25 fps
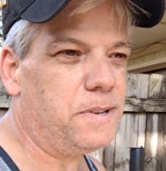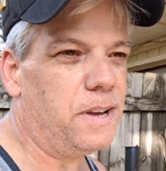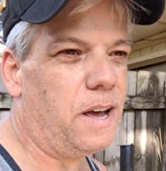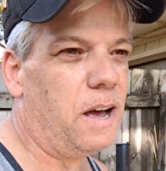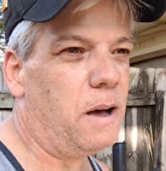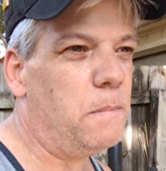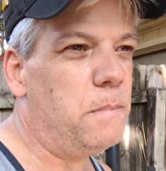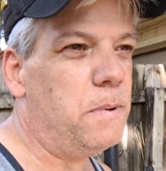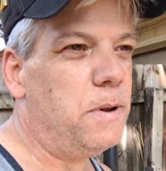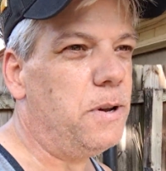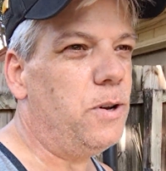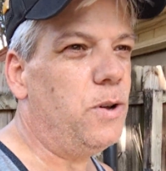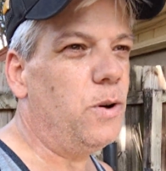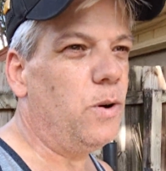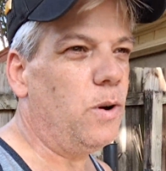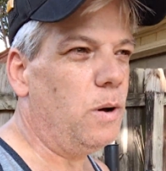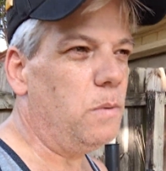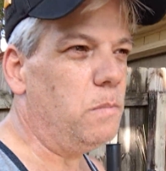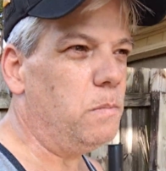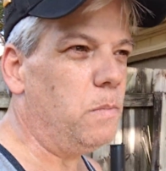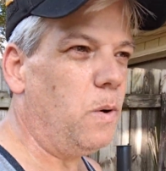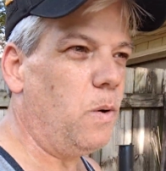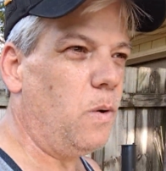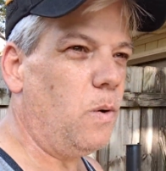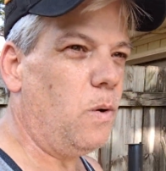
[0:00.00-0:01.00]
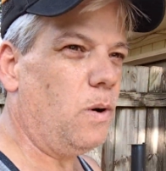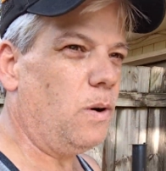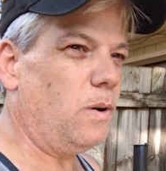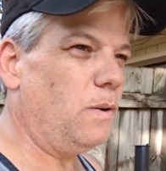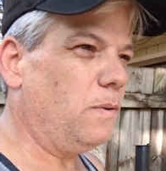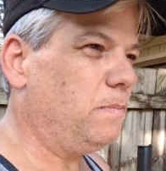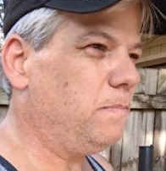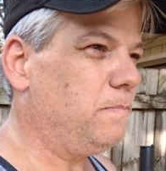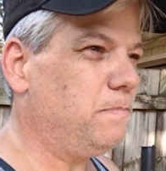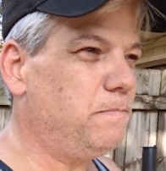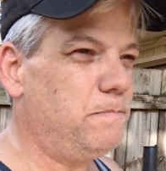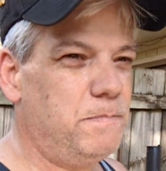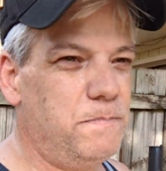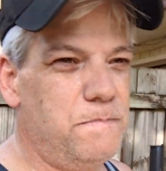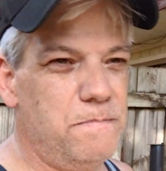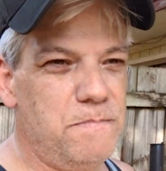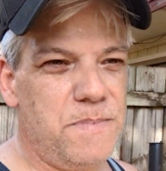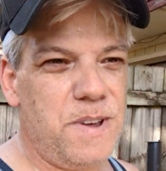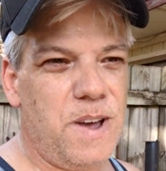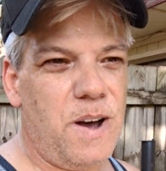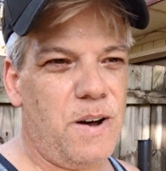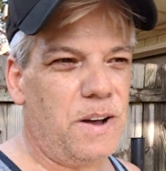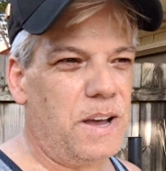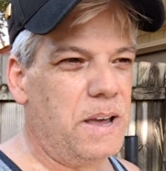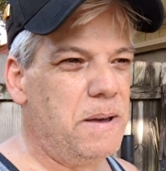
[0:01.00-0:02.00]
I'll be doing more.
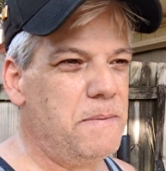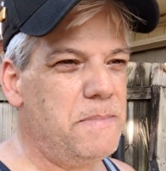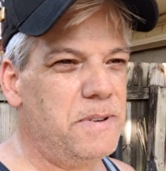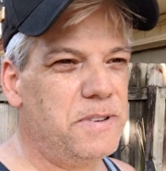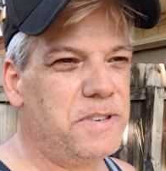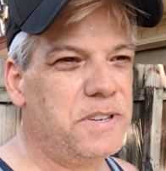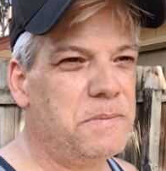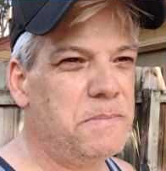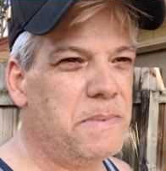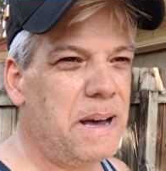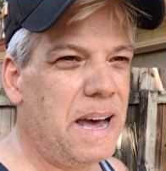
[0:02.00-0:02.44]
Y'all give me some